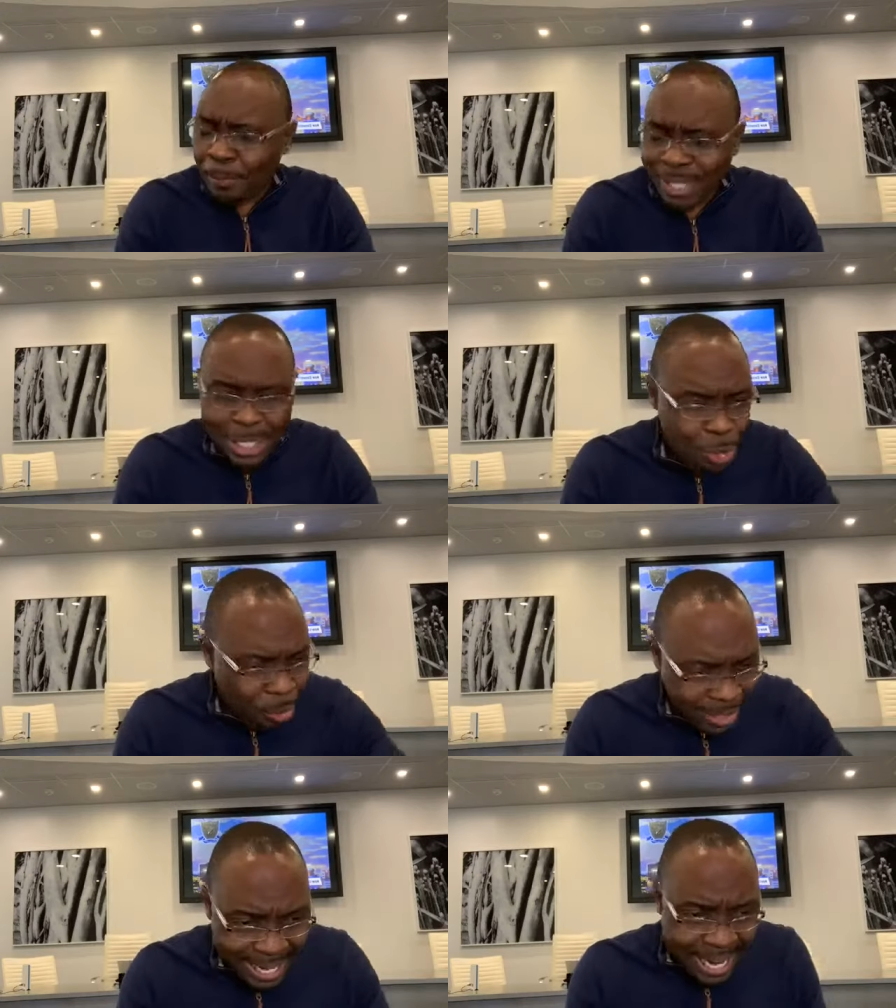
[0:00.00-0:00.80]
people in
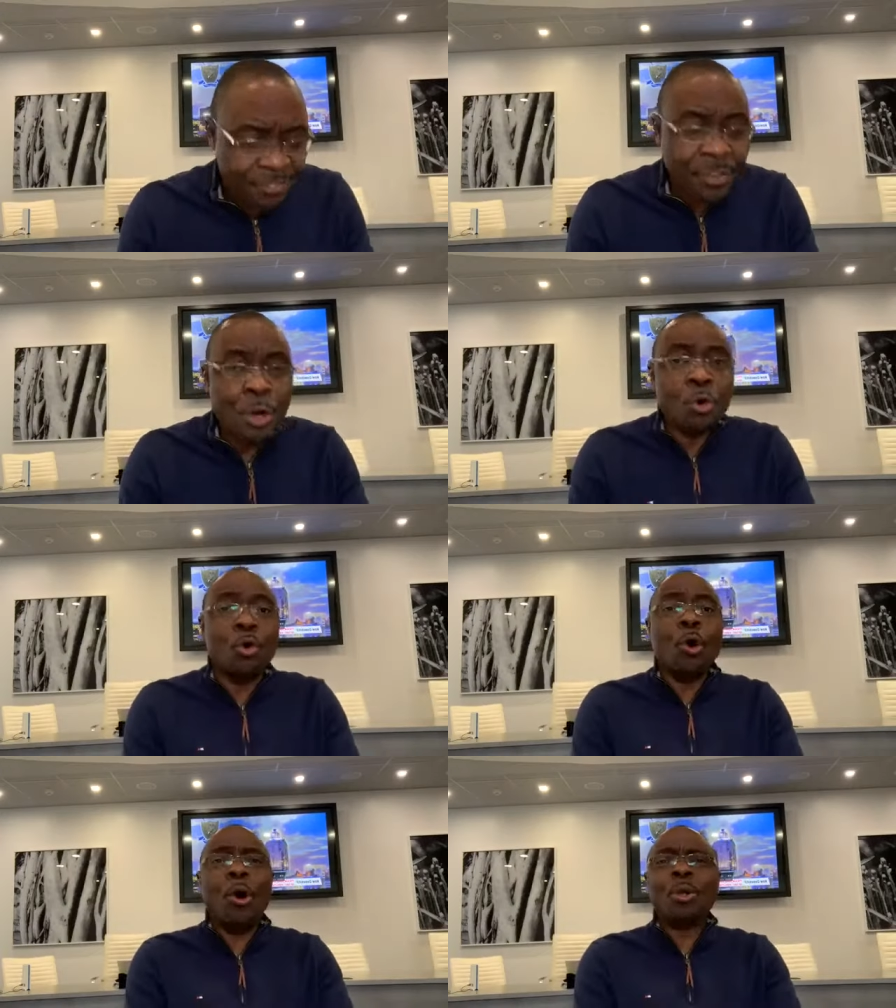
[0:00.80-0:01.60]
your life
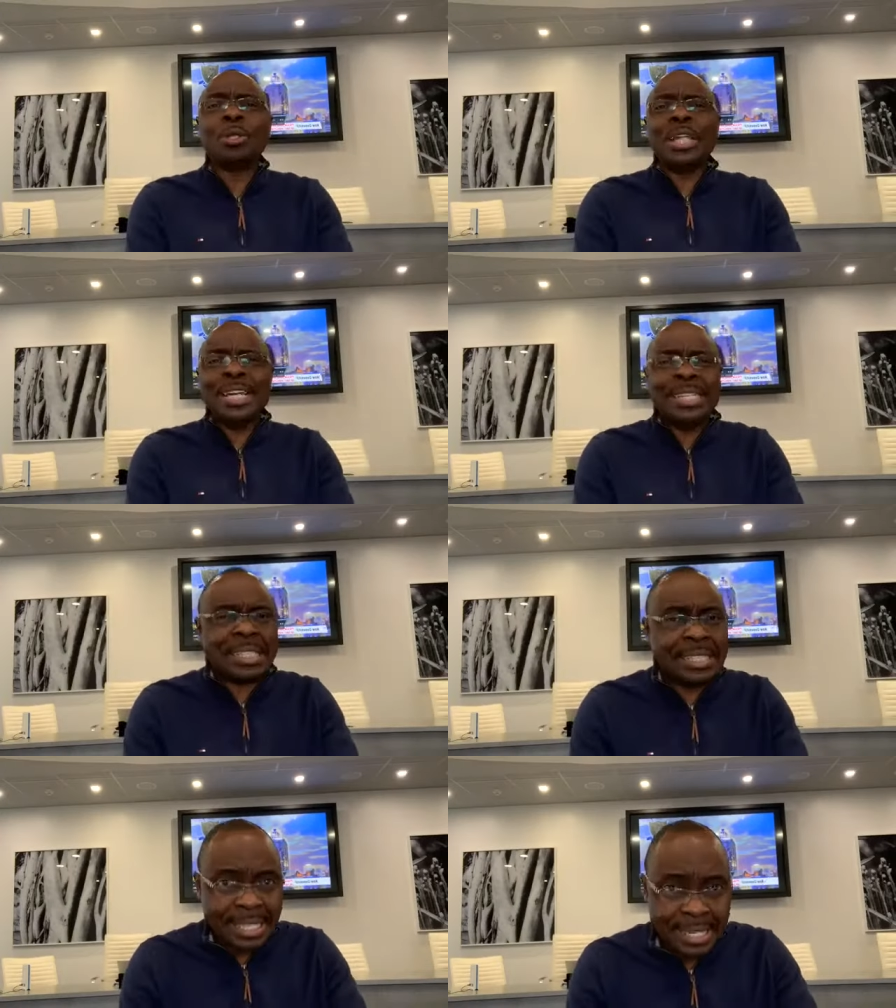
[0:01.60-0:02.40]
who all they
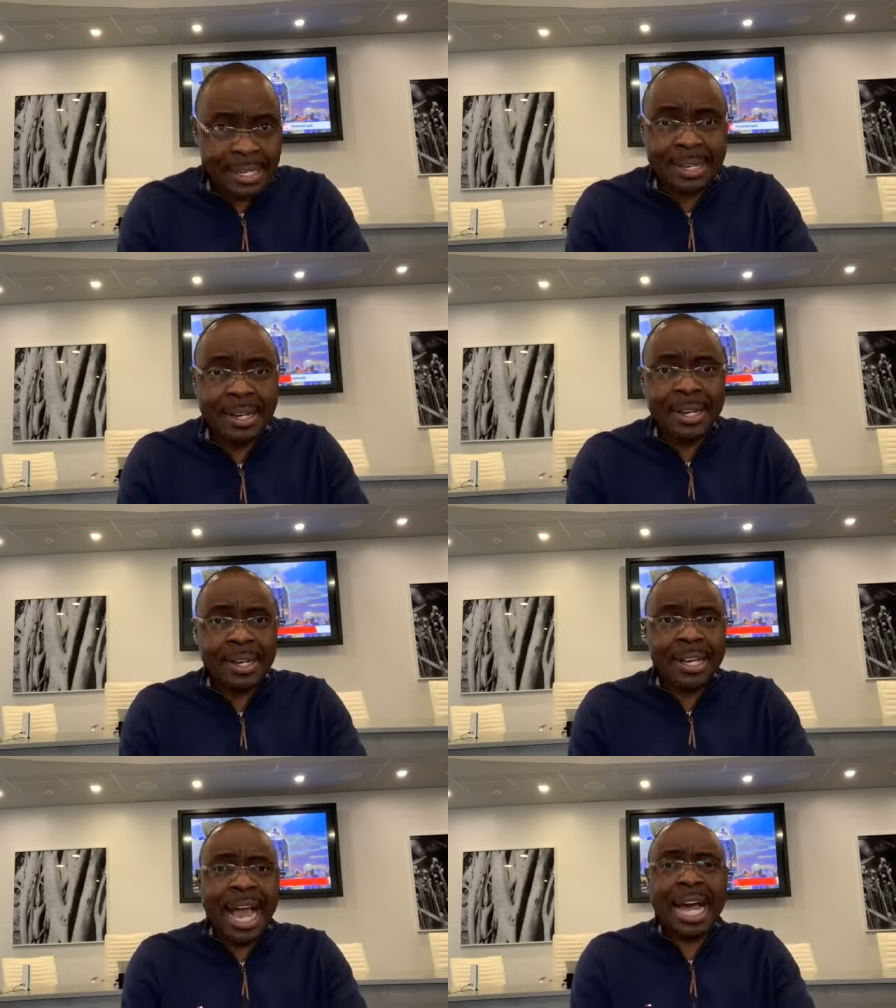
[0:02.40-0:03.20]
see
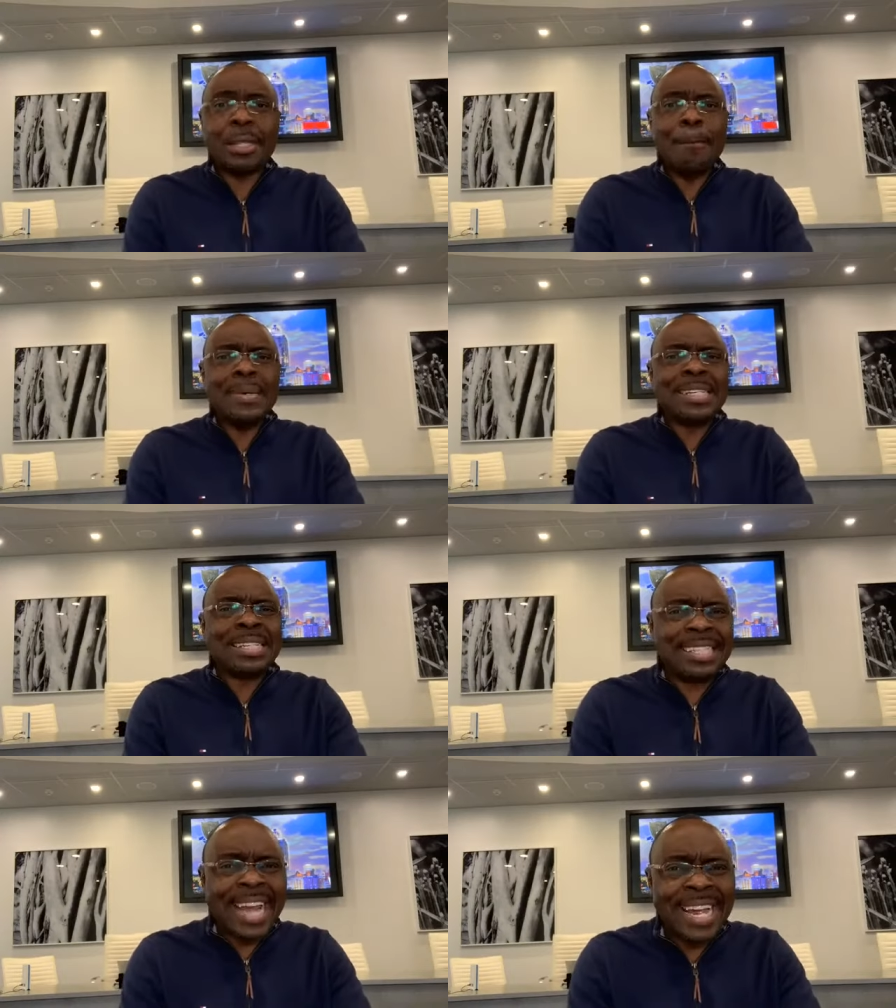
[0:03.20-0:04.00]
are the
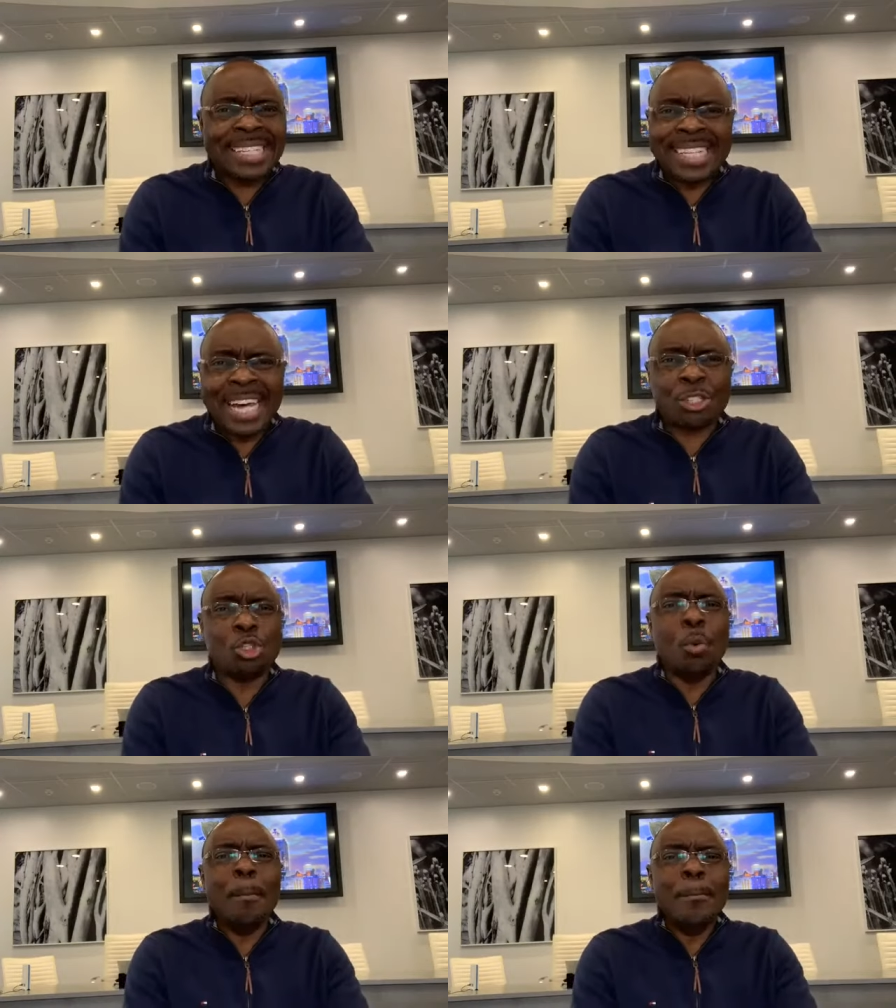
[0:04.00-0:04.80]
mistakes
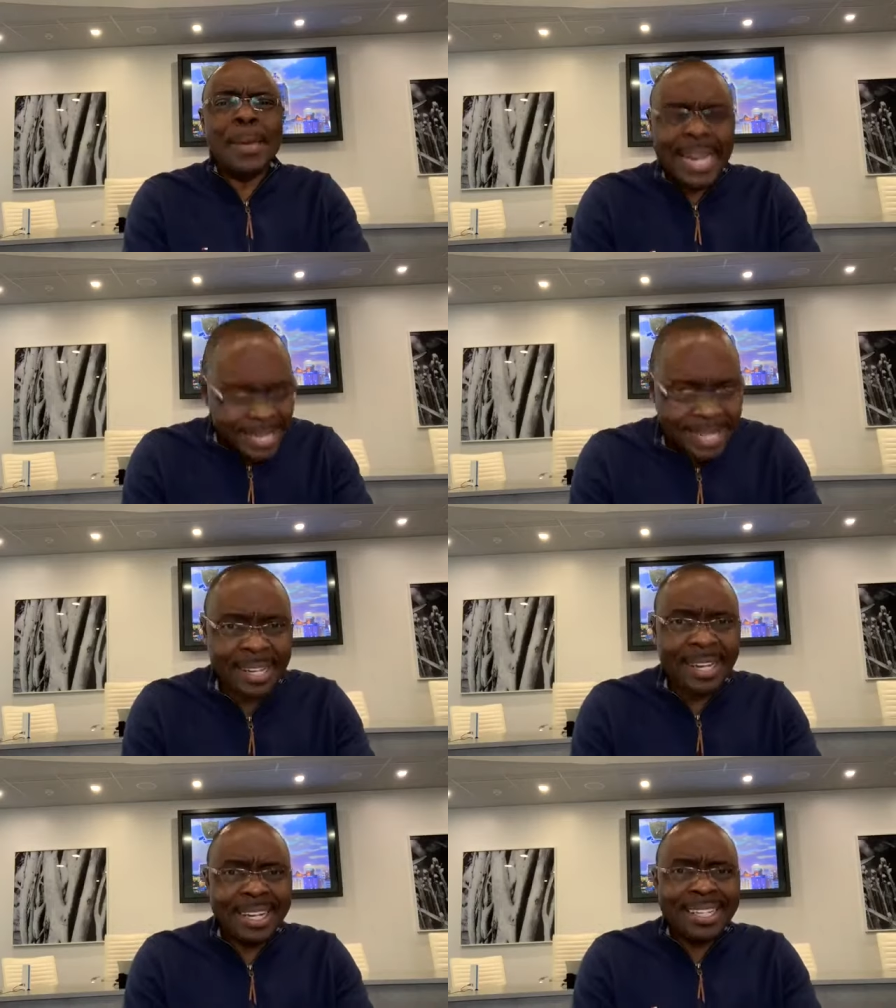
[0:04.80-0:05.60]
that you
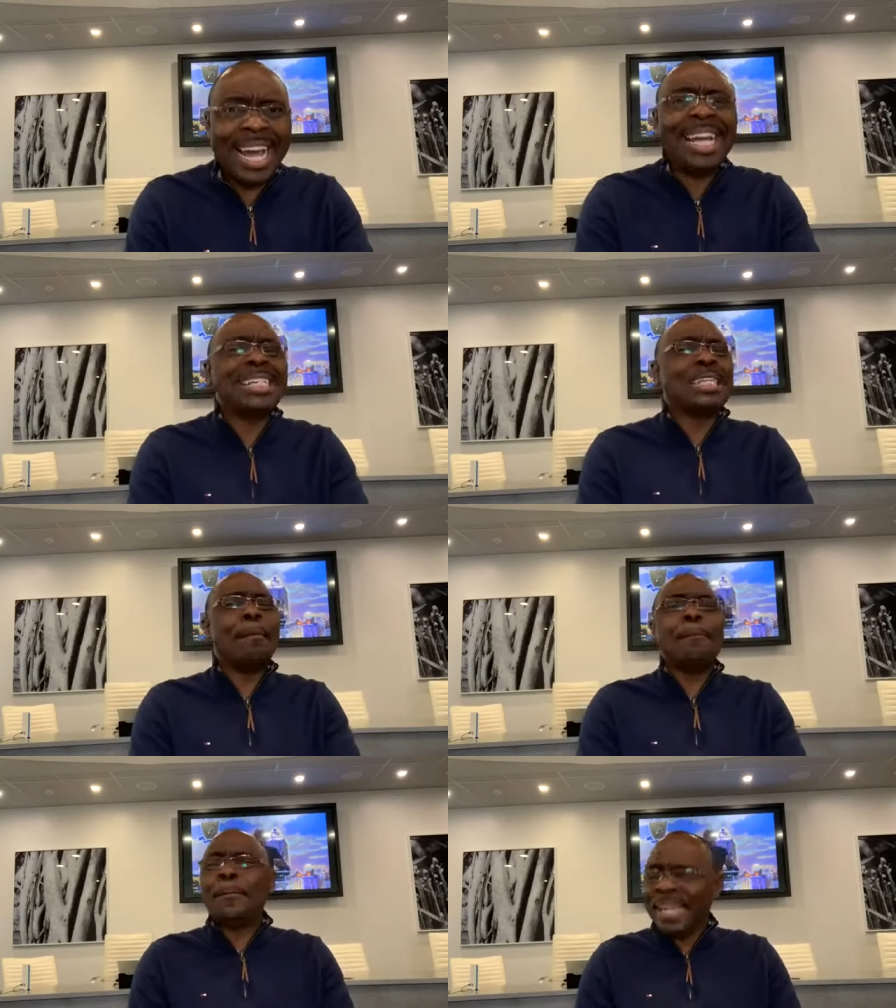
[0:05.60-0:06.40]
make that is
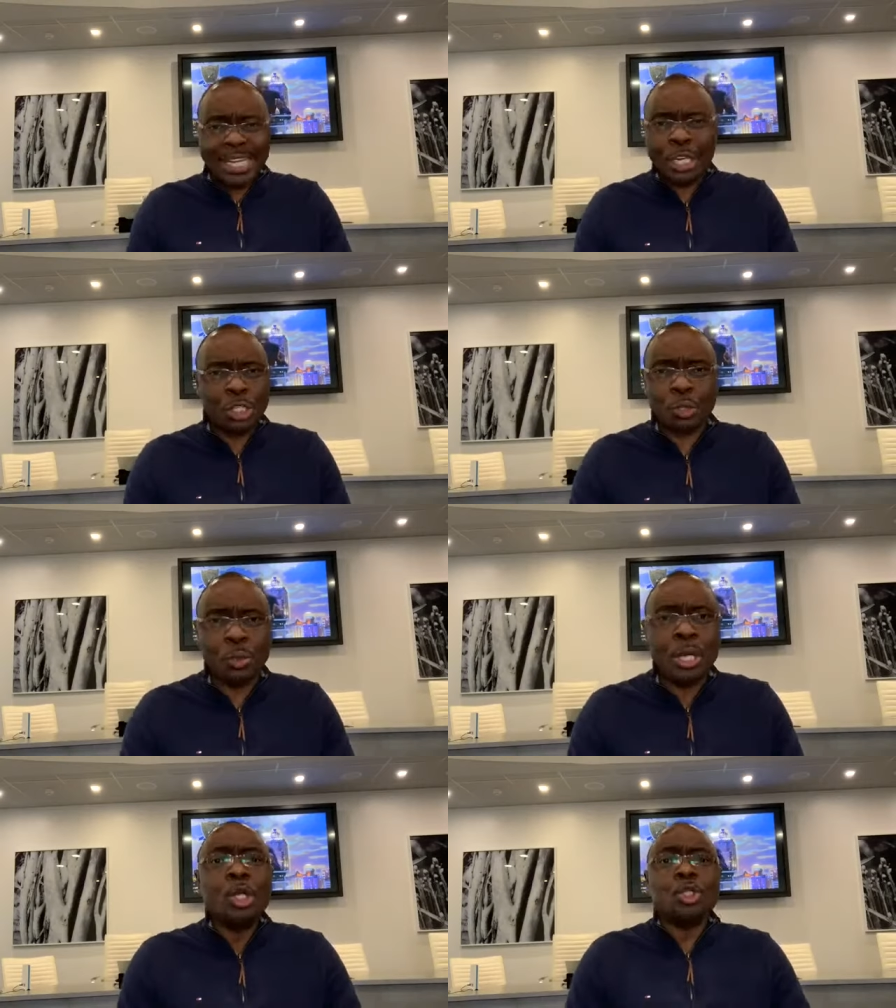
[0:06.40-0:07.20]
a big
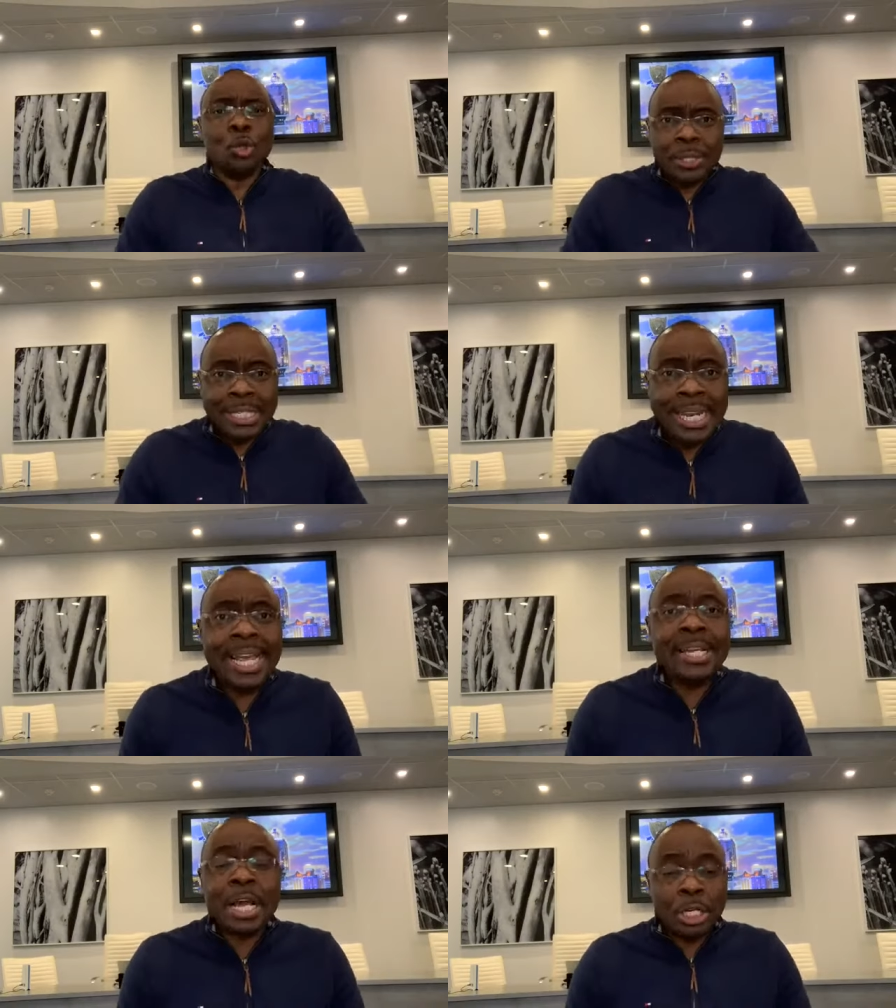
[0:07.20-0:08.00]
issue. You
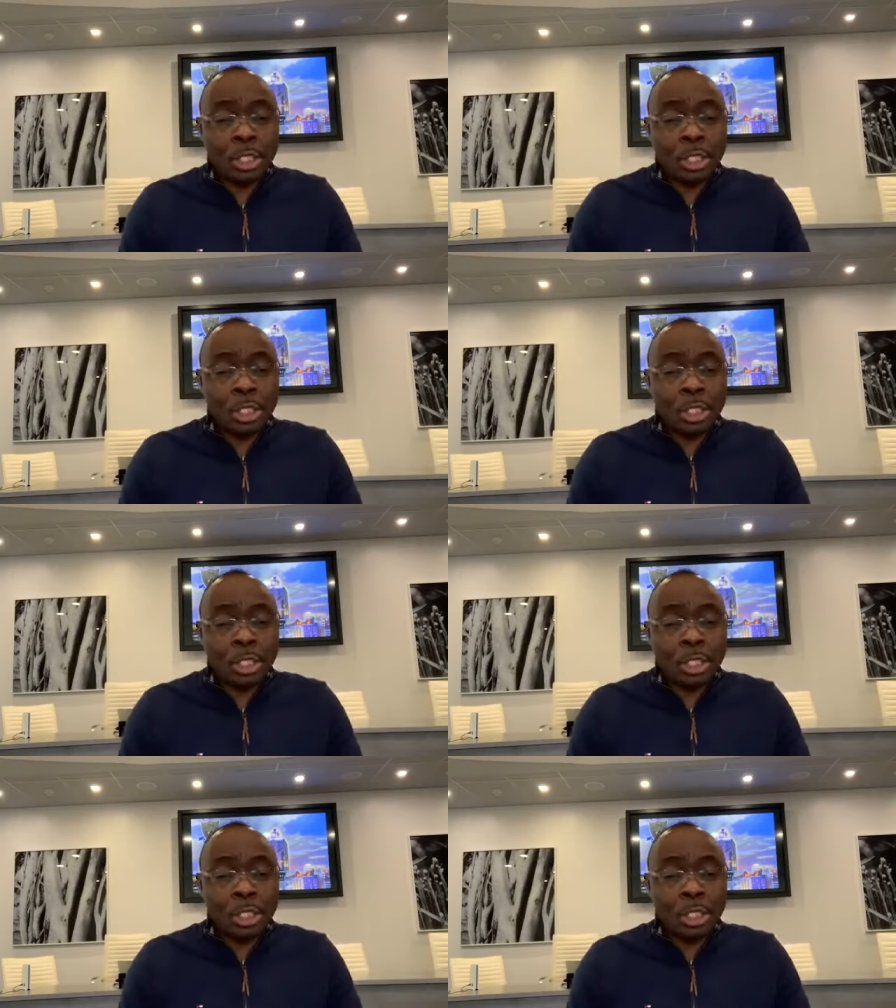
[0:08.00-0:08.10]
need,